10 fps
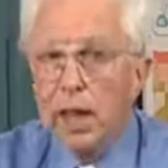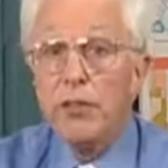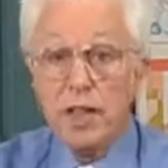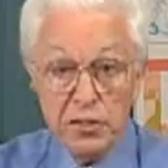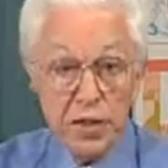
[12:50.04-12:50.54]

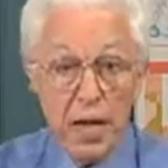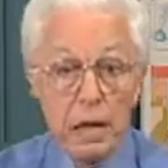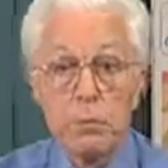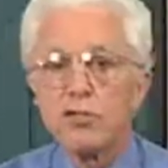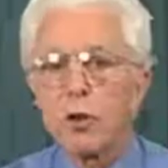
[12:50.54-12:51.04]
These
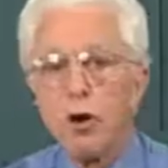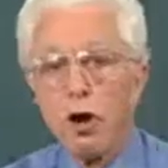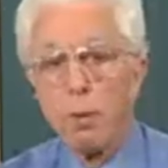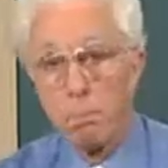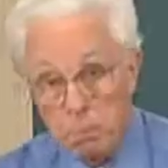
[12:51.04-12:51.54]
elements are
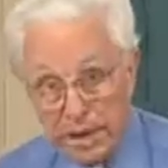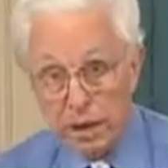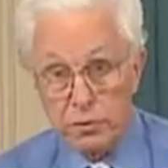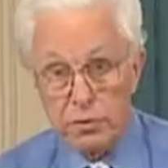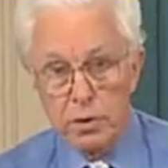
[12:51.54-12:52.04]
all
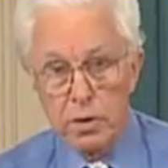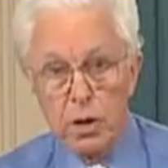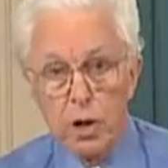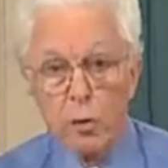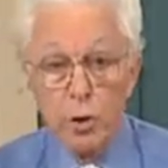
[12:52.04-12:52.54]
metals.
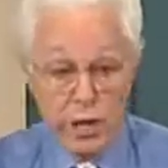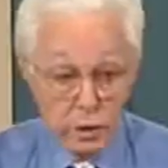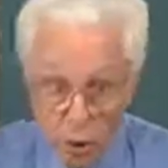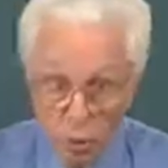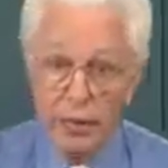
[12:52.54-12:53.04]
We
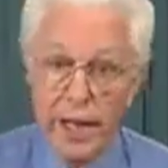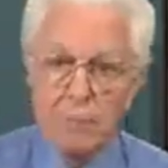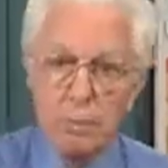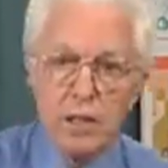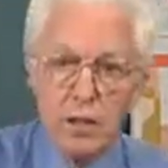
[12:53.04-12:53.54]
know
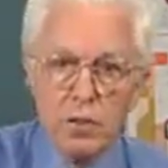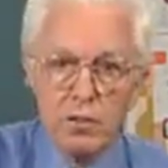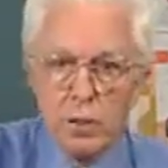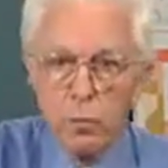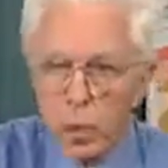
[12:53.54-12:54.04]
that
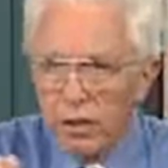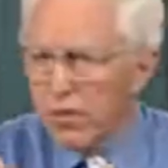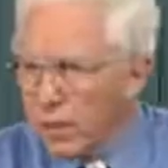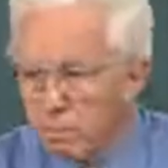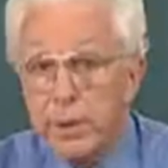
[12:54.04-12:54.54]
because of where
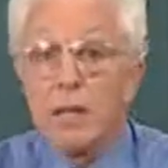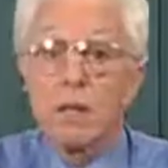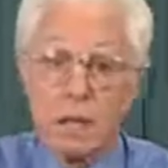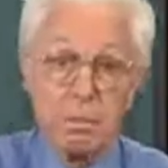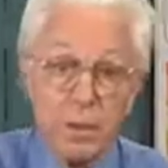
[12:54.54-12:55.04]
they
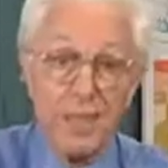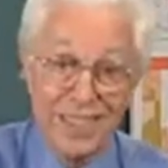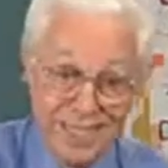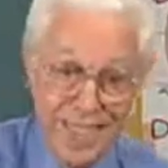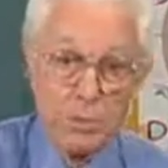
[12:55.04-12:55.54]
appear on the
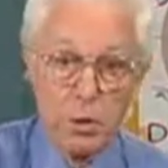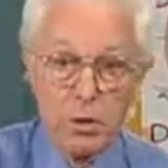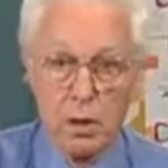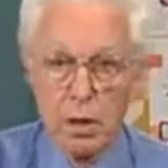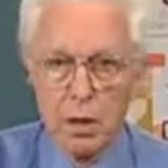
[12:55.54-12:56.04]
periodic table.
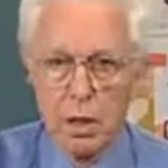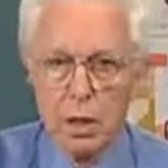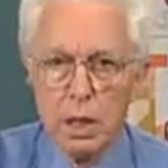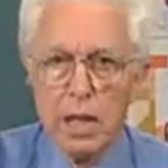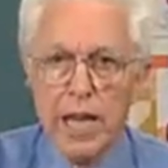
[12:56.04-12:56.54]

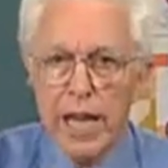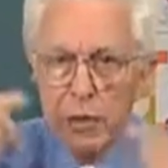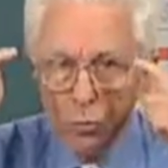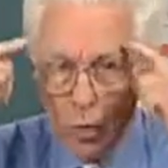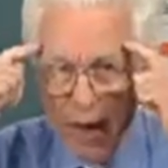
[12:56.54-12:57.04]

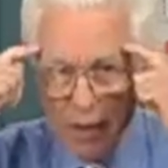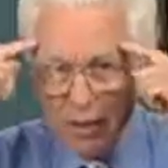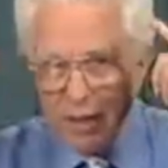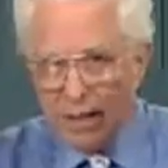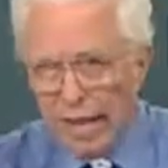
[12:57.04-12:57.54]
And
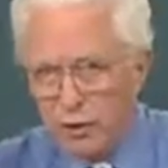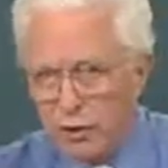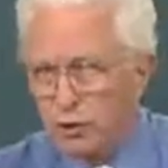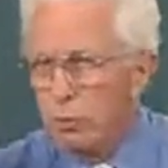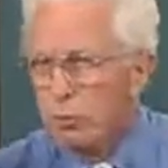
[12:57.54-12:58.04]
rather than
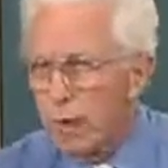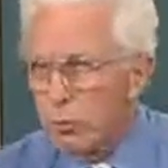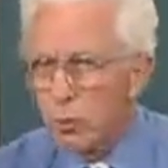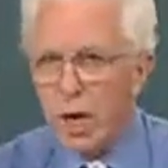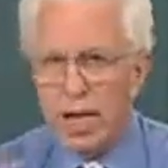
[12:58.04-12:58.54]
having to
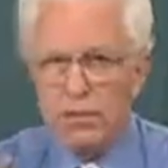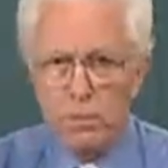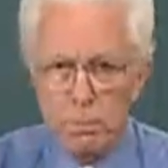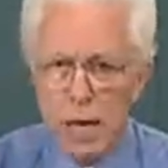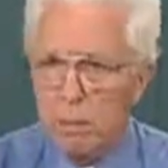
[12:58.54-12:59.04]
memorize
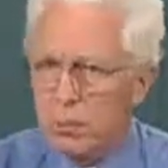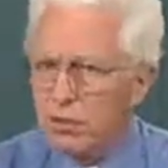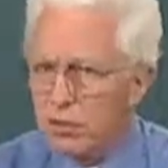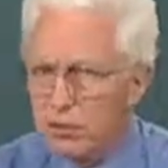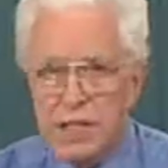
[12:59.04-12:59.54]
the
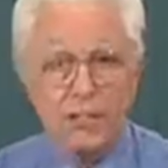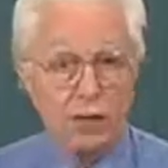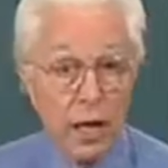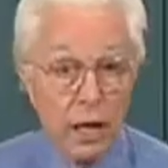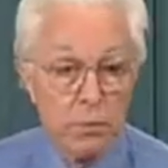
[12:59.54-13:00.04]
properties of
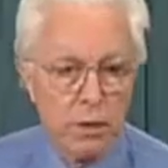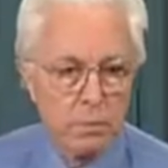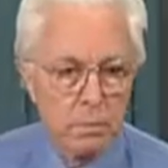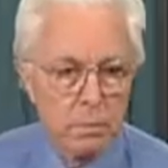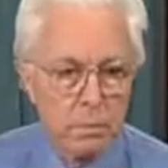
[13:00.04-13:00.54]
each element,
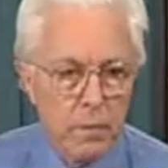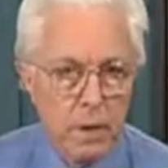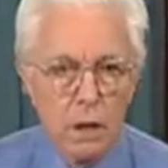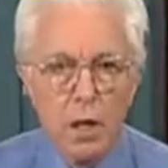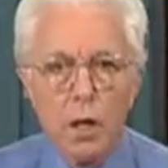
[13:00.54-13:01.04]

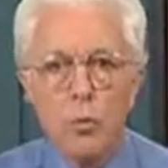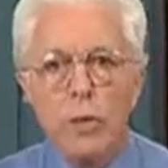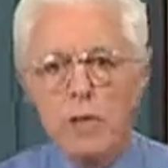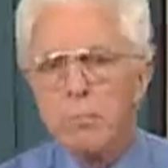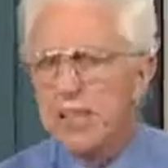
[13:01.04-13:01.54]

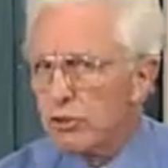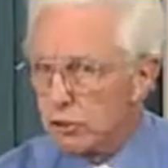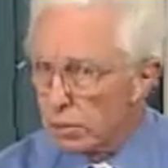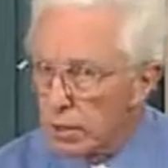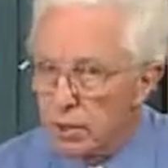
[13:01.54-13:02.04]
we can make
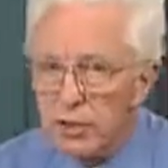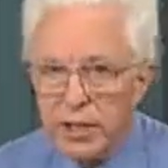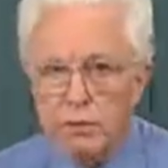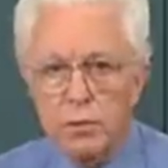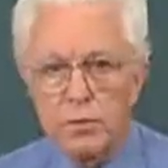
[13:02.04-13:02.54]

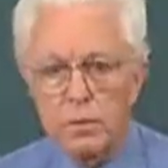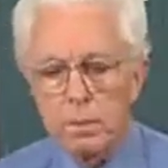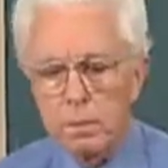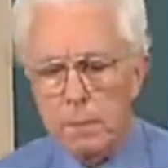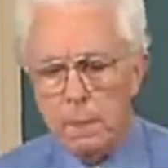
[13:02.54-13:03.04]
generalizations.
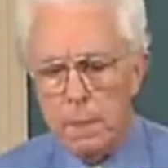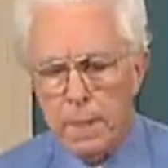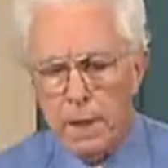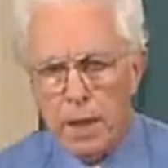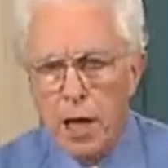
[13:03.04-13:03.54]

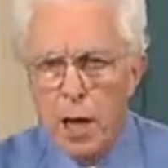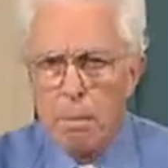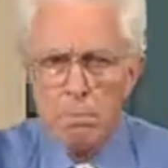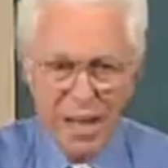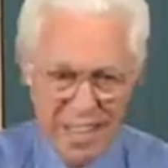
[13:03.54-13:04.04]

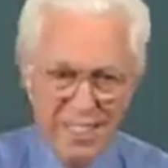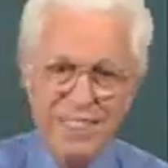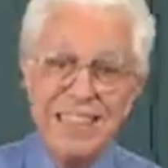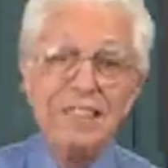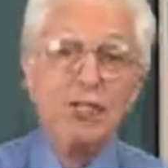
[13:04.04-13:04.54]

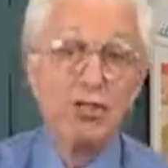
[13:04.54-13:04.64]
Metals in